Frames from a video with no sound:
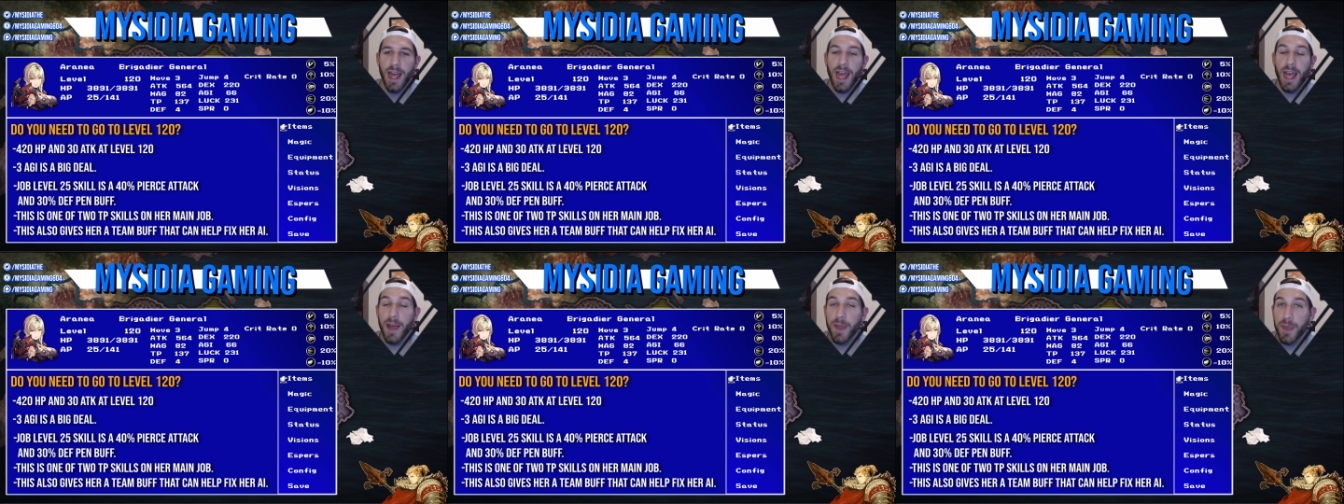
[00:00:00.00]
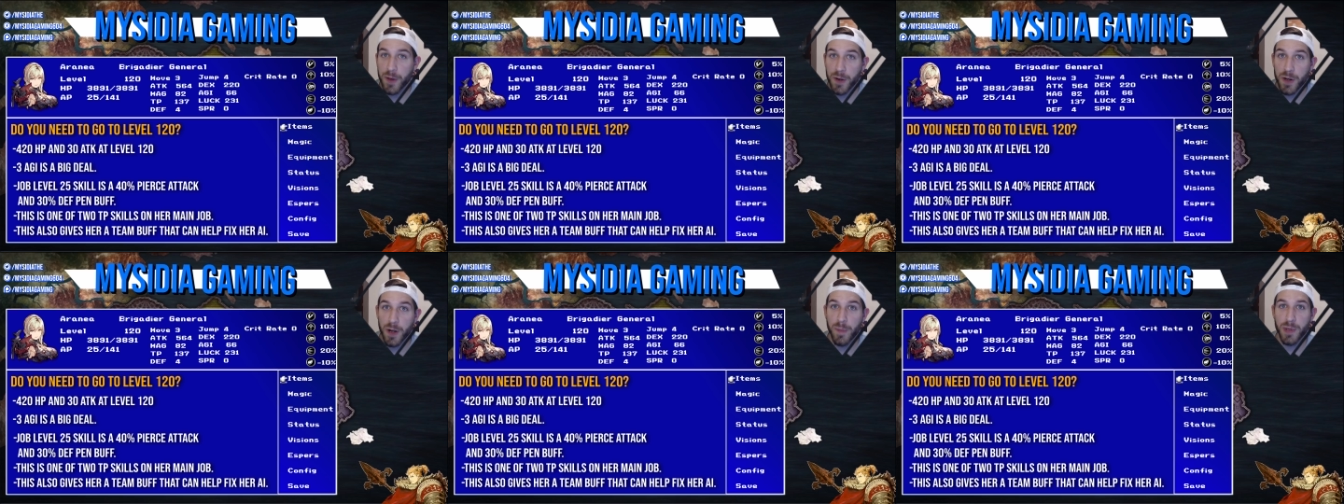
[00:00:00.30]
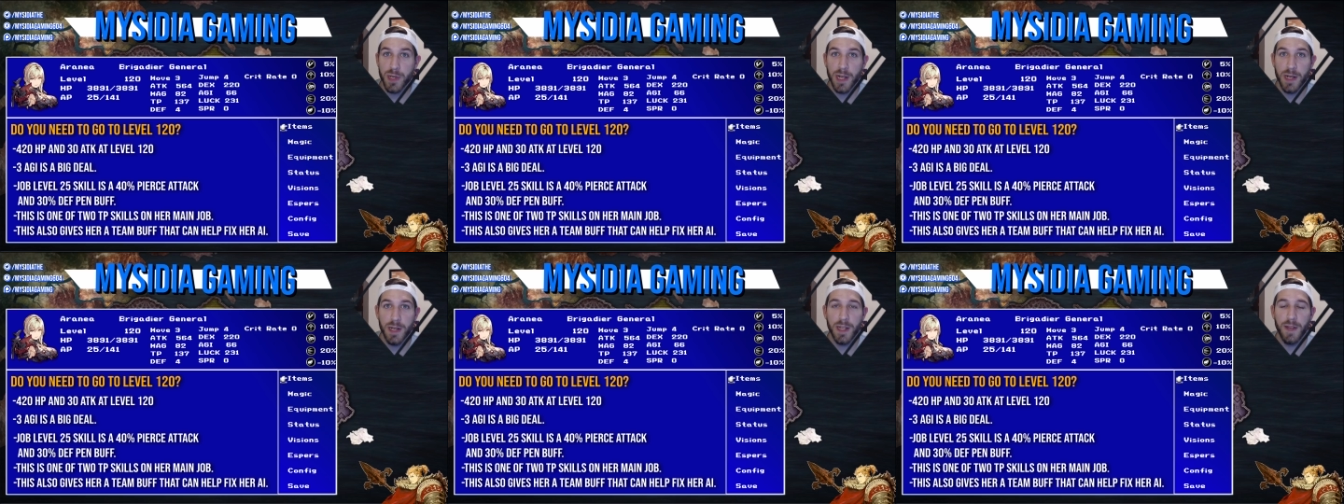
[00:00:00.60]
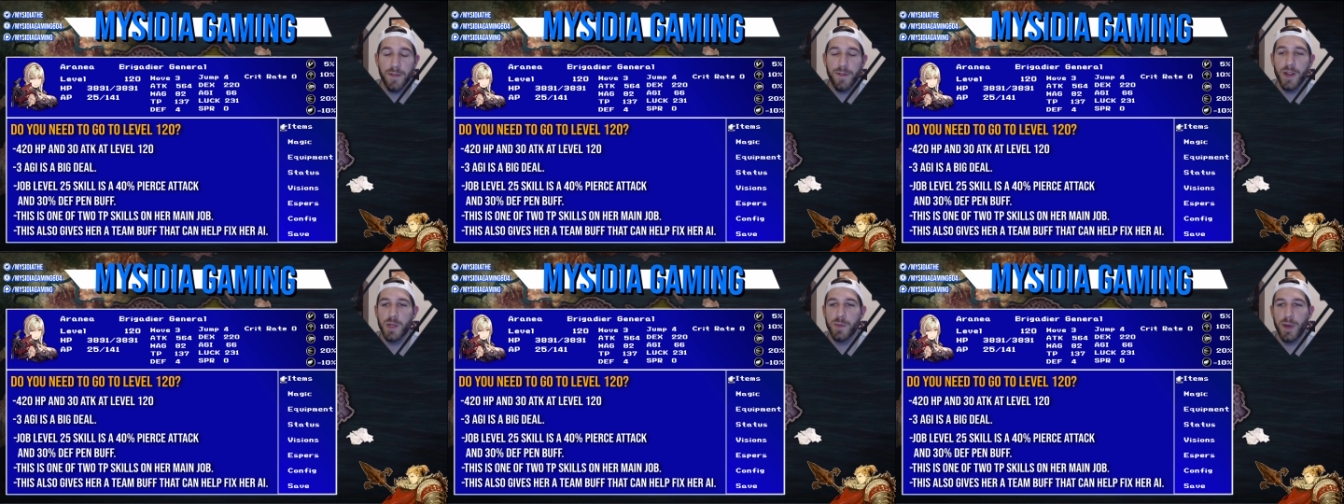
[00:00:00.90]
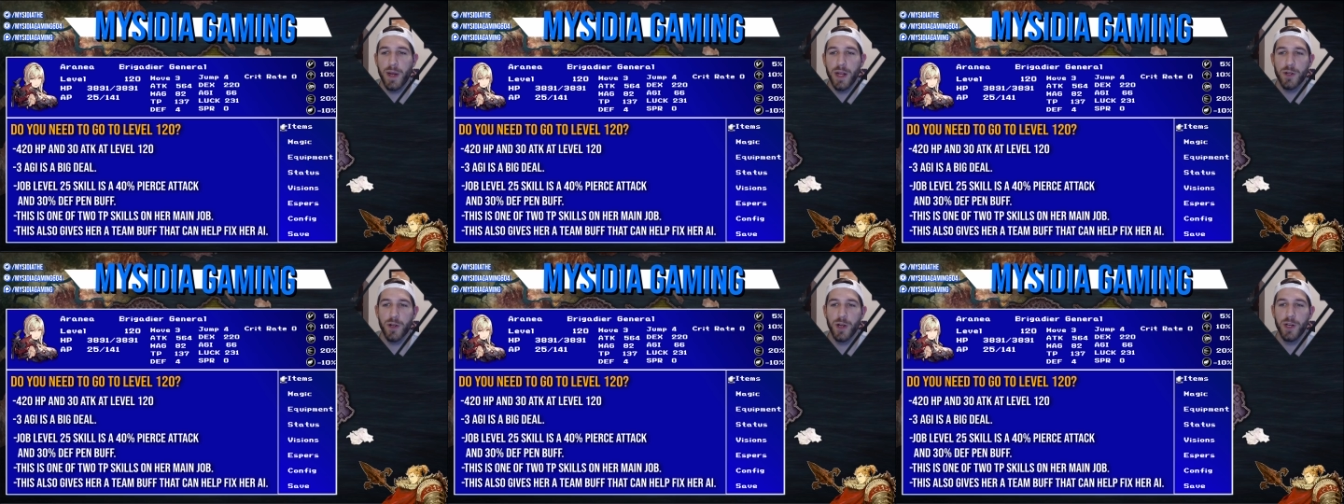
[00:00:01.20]
and 30% defense
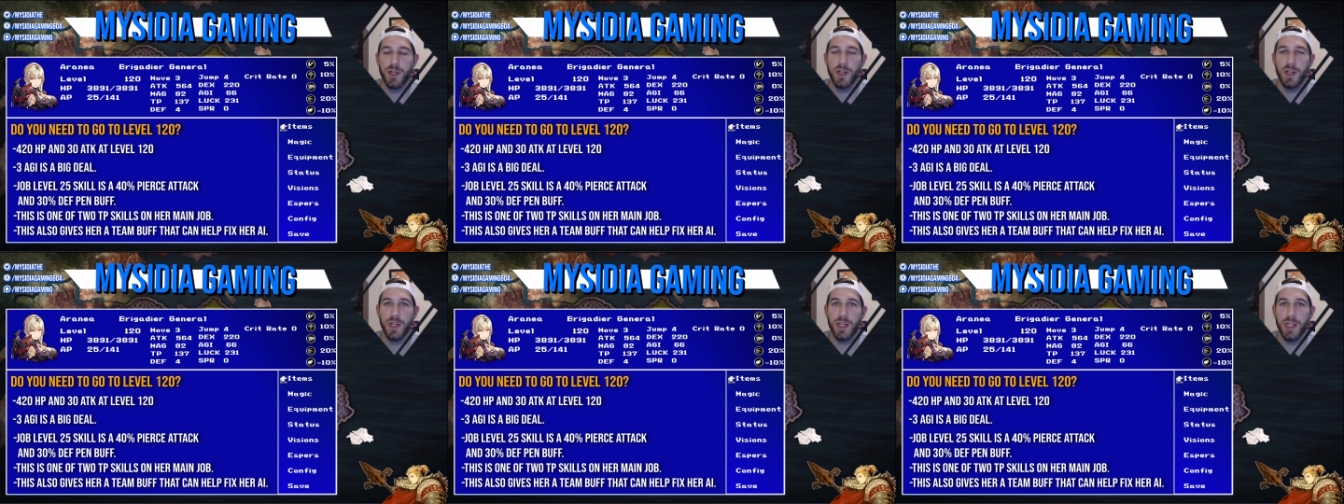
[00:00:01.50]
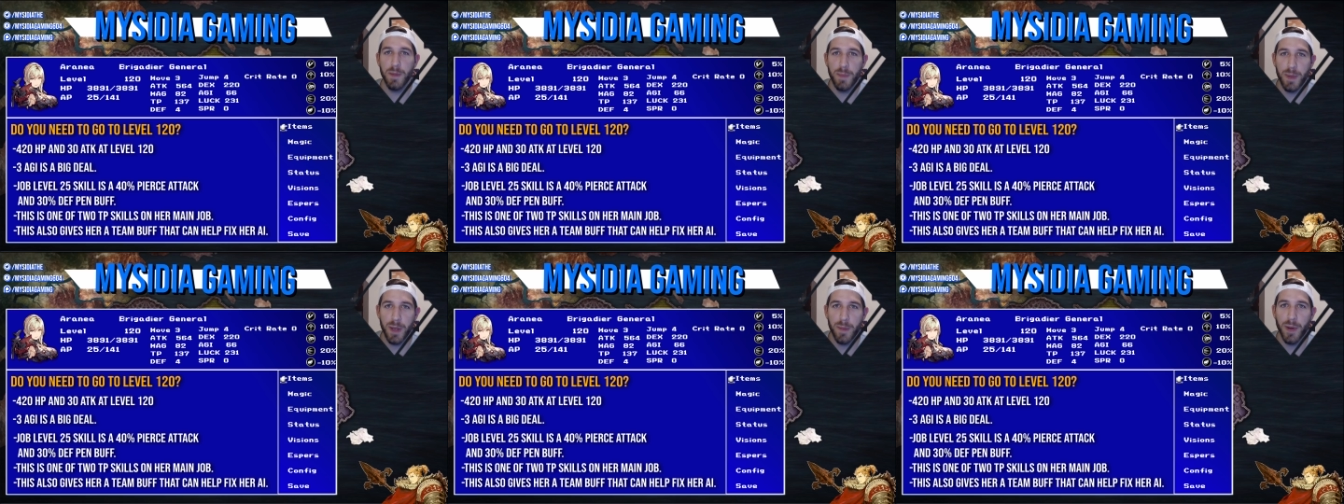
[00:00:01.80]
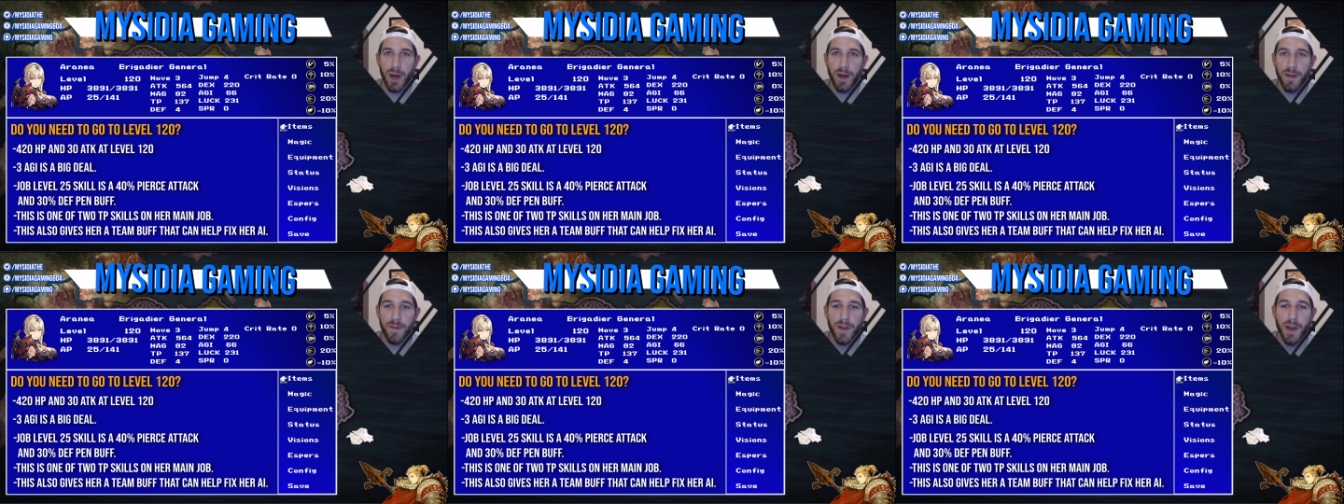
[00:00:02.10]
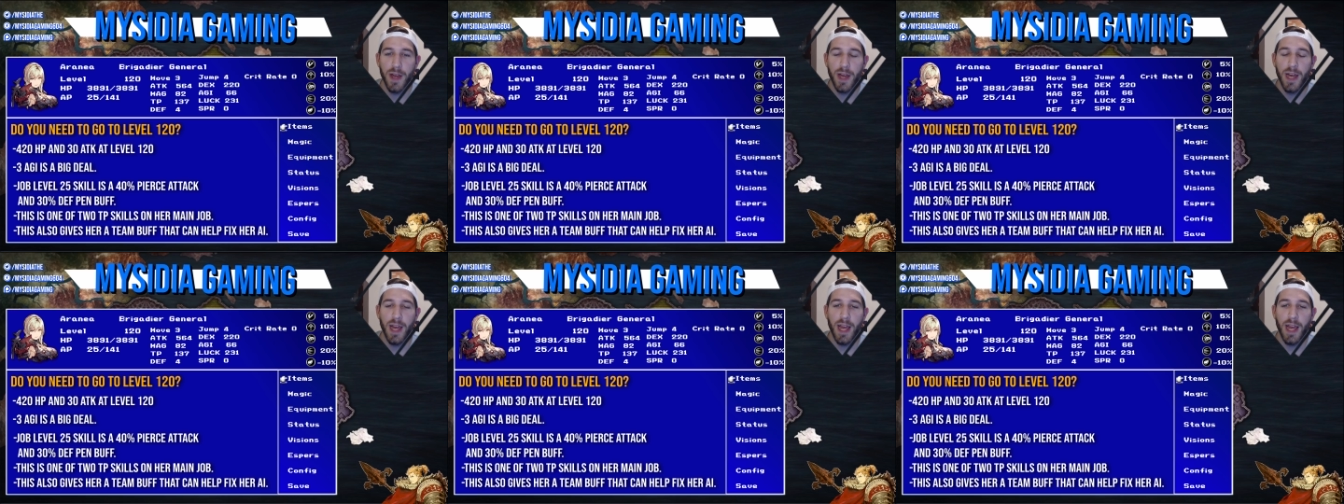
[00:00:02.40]
penetration TP buff,